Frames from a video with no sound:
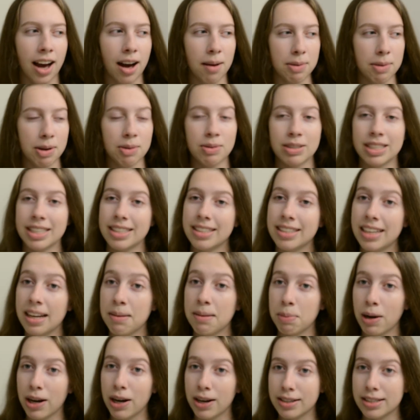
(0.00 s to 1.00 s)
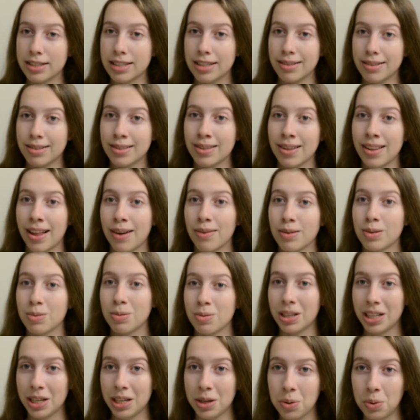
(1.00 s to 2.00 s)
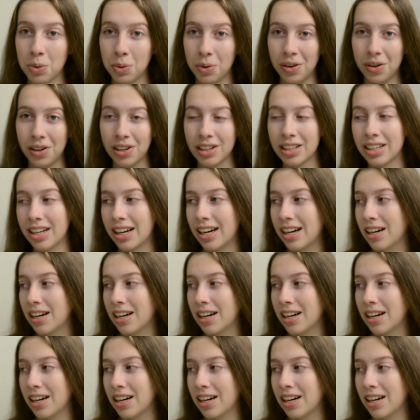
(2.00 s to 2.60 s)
It was a state park too, so that was really cool.